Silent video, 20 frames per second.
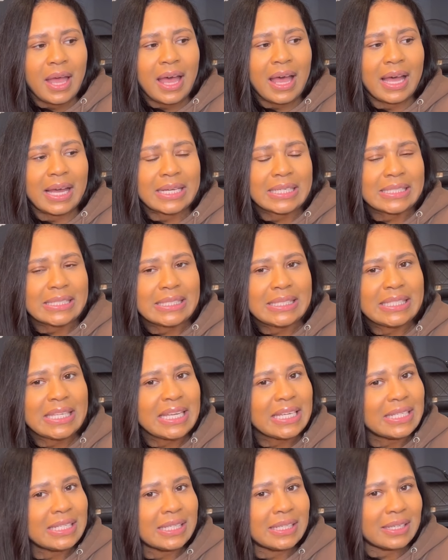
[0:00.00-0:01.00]
I
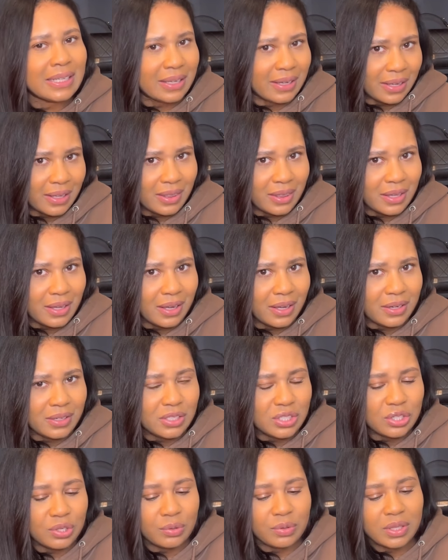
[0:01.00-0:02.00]
didn't like that.
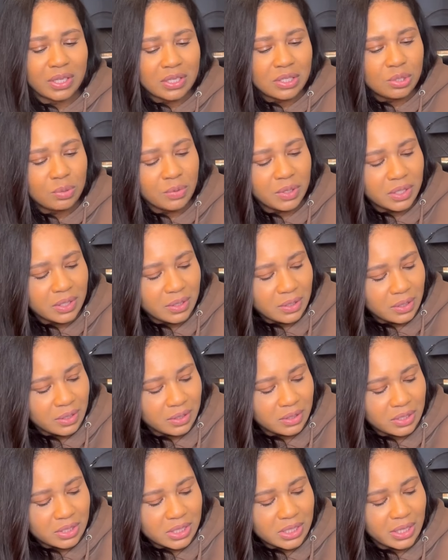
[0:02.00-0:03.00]
So this one
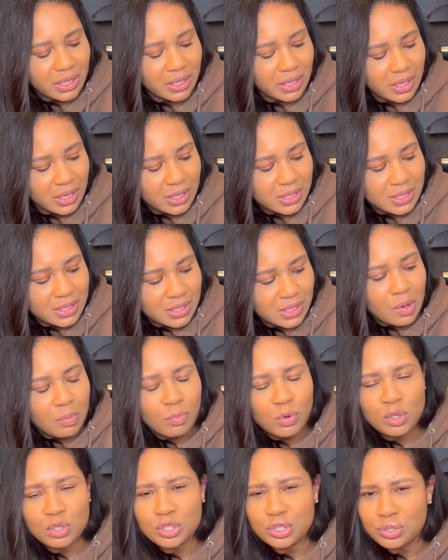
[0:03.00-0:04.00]
looks like it's
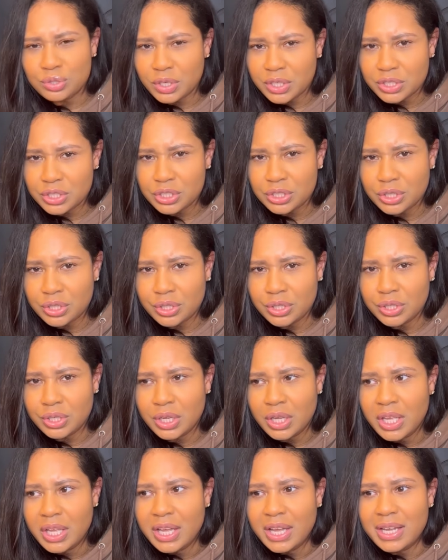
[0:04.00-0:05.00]
more structured.
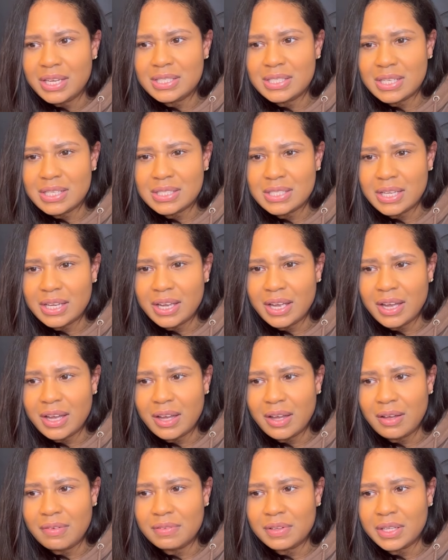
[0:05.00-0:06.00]
It doesn't
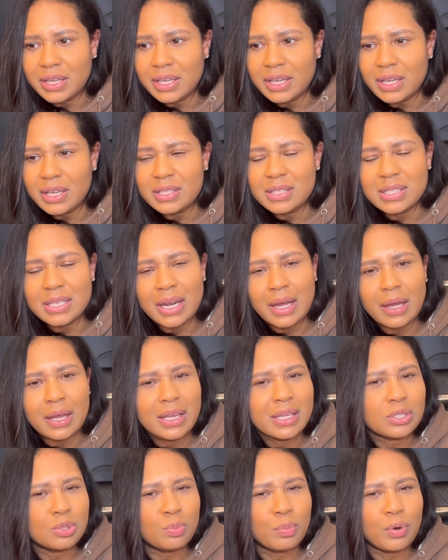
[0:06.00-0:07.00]
have, like, it's not
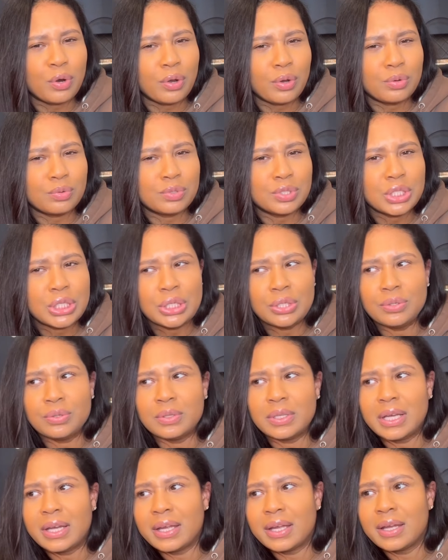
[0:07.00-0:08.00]
as prone to,
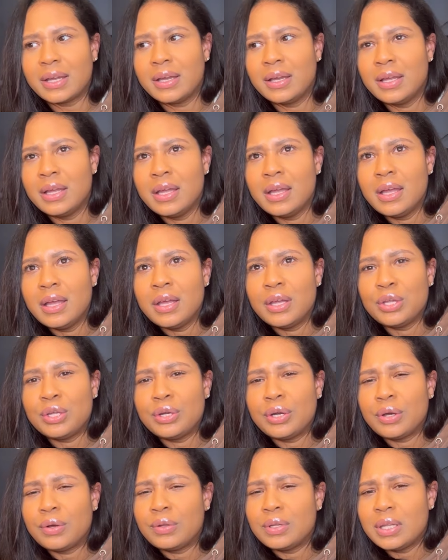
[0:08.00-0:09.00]
like, you
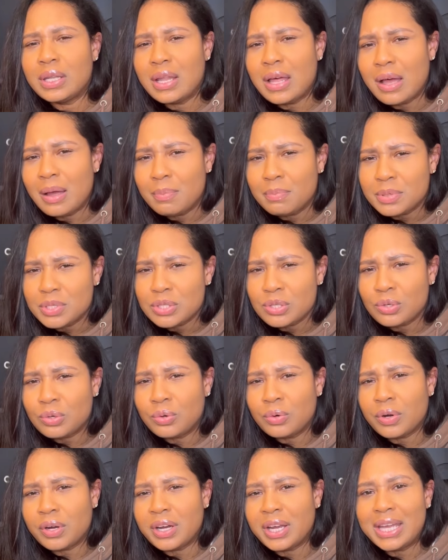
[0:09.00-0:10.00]
know, lumps
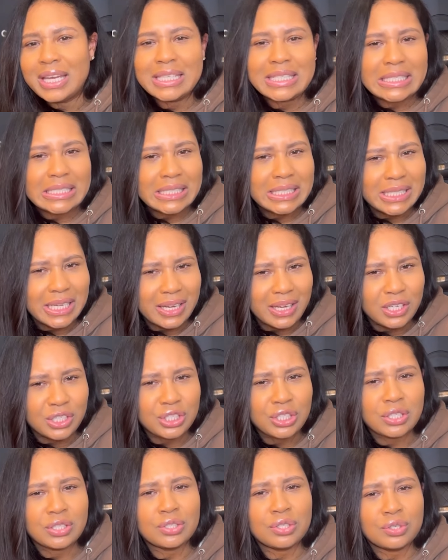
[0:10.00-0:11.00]
or
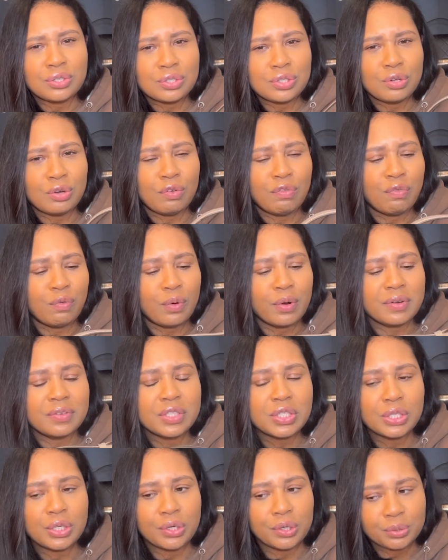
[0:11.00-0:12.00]
indentations or so forth.
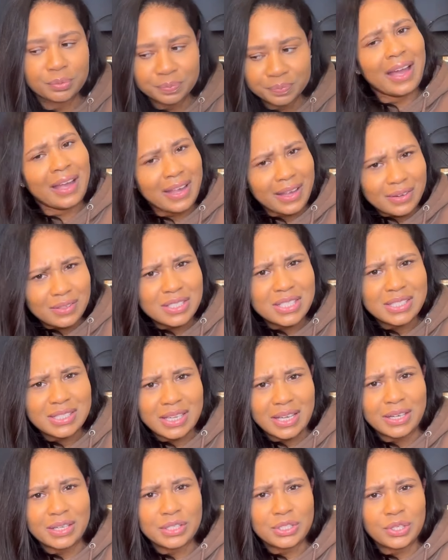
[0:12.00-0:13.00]
So I
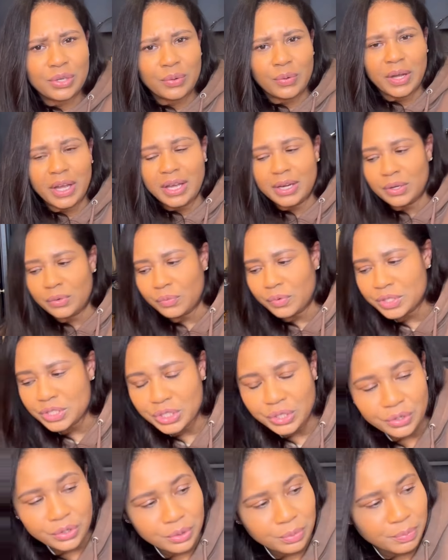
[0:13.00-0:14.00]
decided to go ahead and
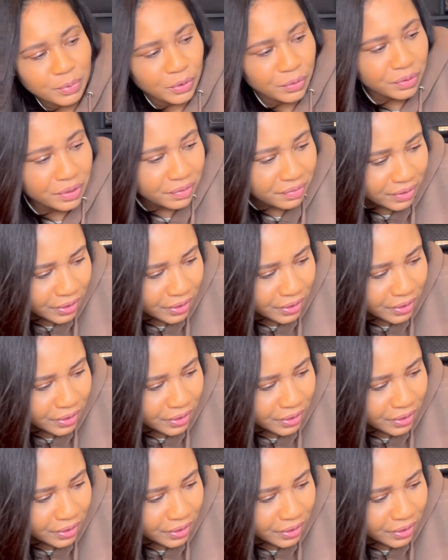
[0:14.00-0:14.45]
return both of